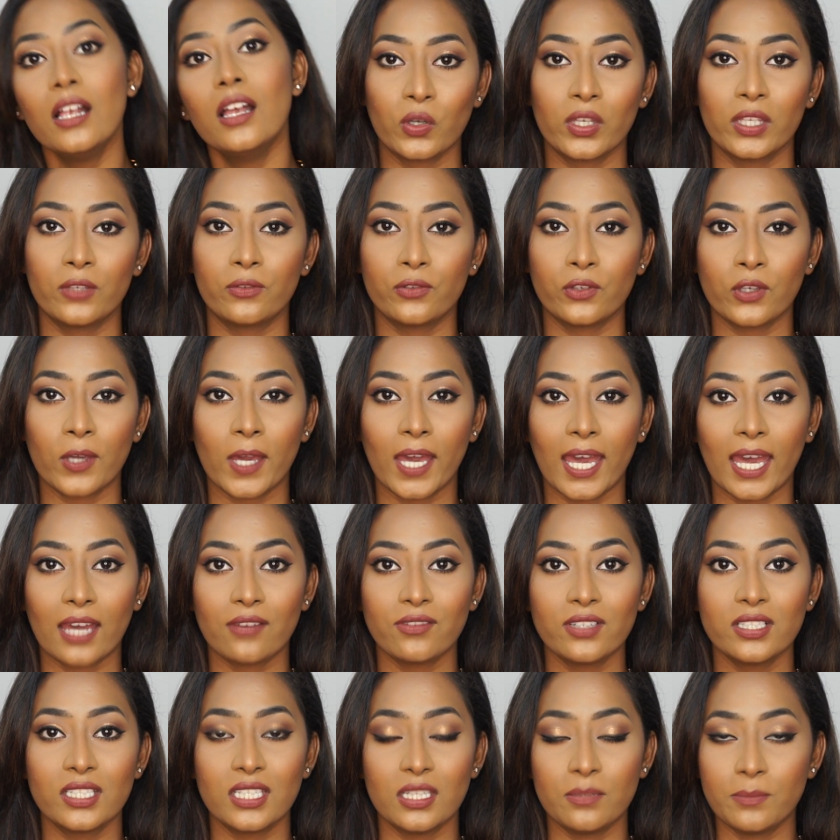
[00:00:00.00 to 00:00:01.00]
So if you
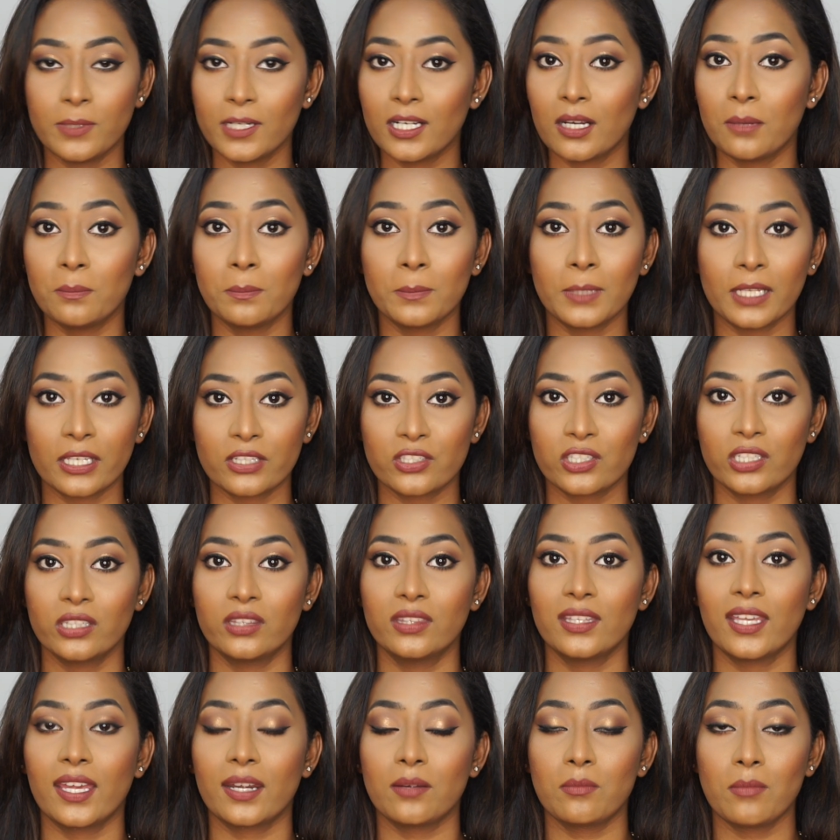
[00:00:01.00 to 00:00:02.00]
have a deeper
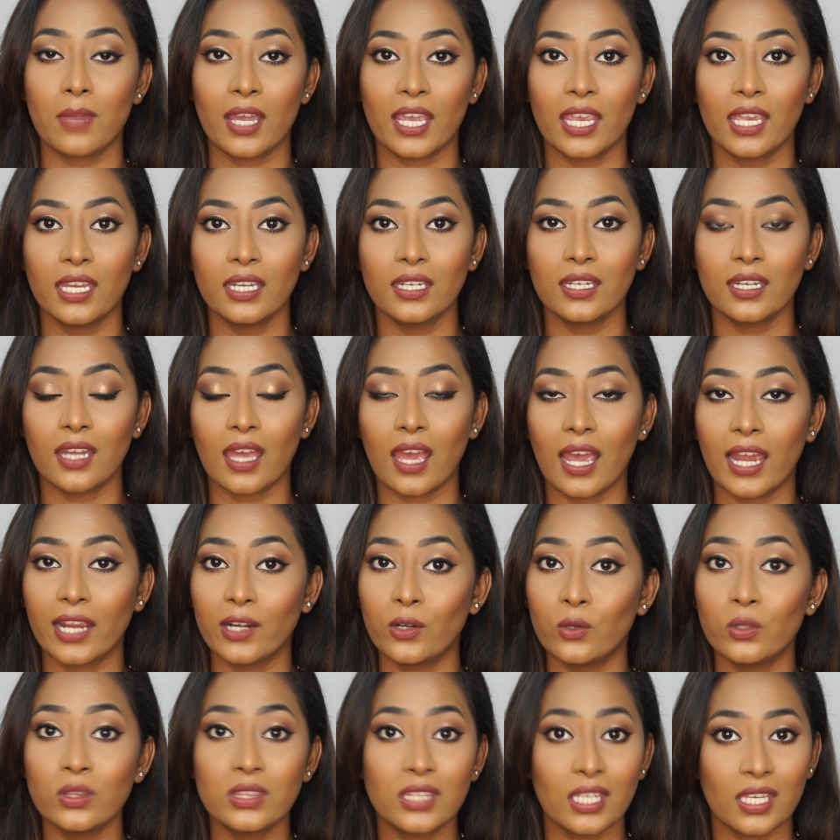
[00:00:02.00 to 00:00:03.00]
complexion than mine, I
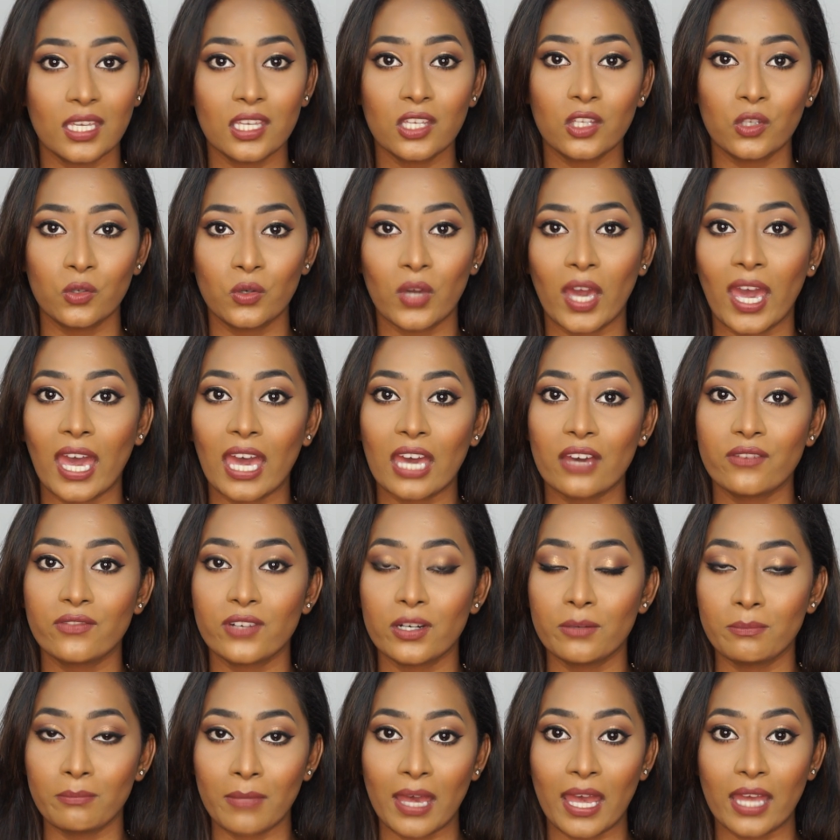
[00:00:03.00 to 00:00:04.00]
don't think you have
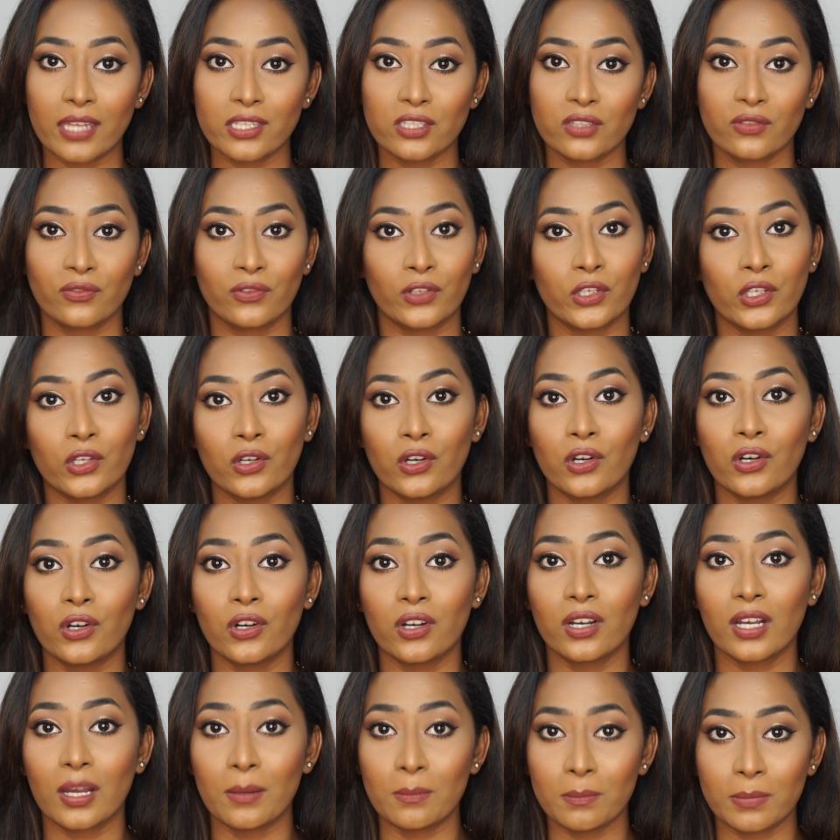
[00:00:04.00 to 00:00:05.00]
a match for
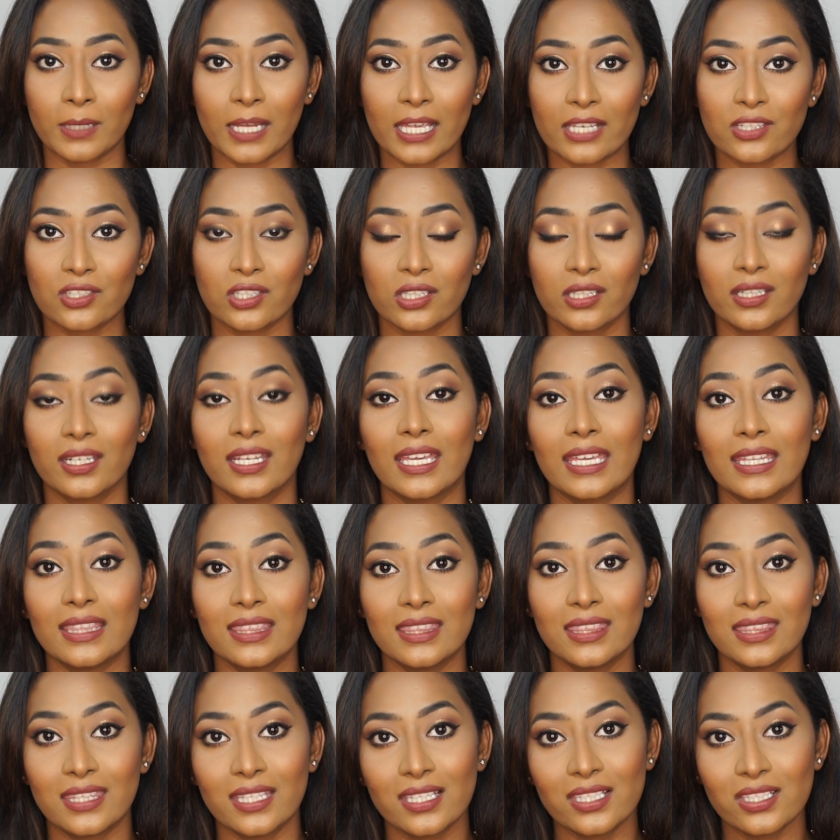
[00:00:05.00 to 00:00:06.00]
your complexion
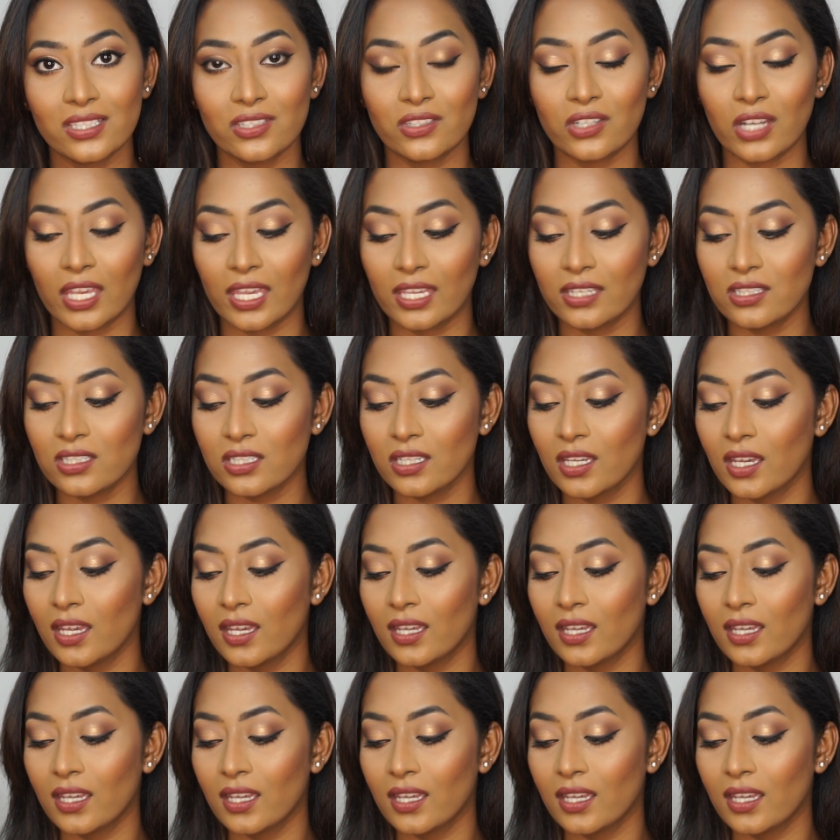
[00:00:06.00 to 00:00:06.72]
in this range.